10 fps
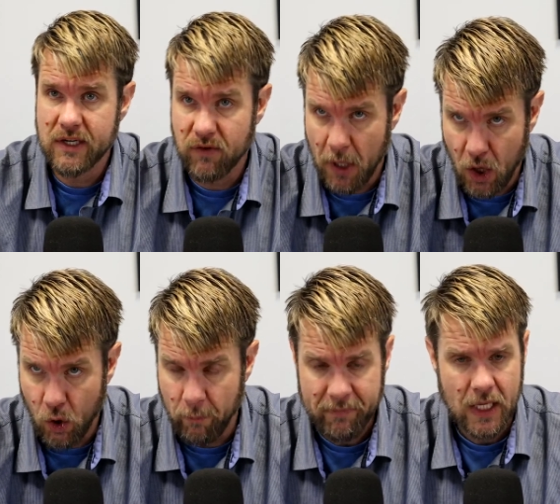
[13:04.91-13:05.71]
from
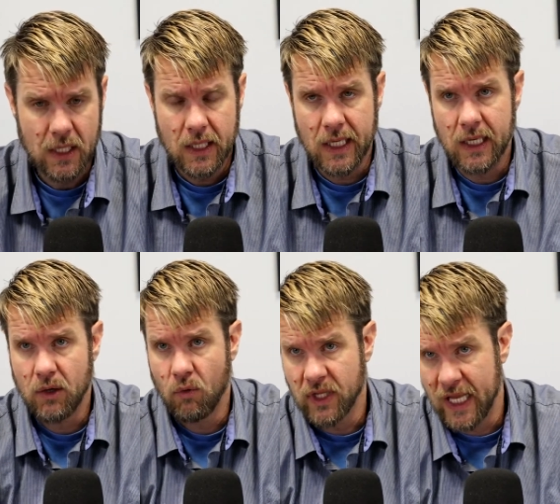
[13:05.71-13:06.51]
home,
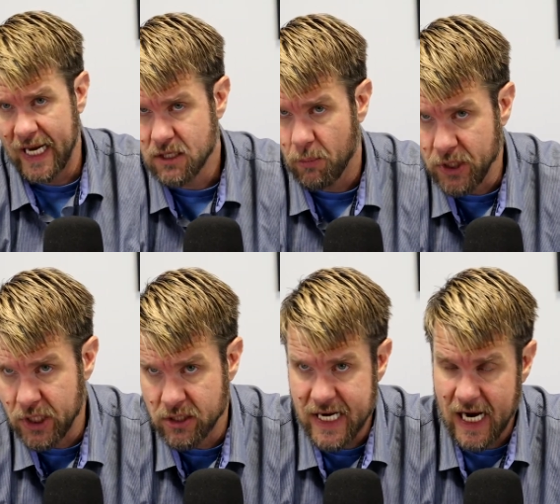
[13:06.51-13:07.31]
over the last couple of
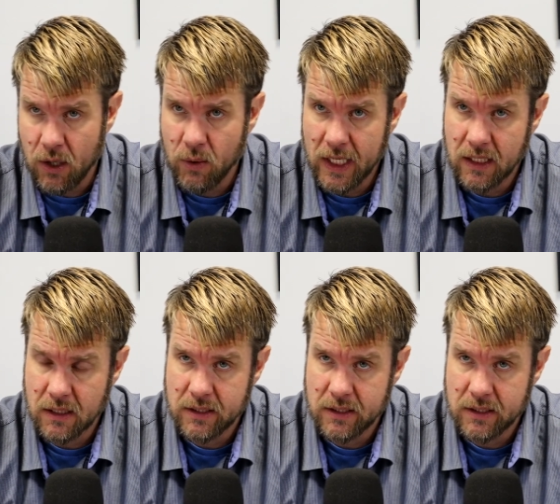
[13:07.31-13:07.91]
years now,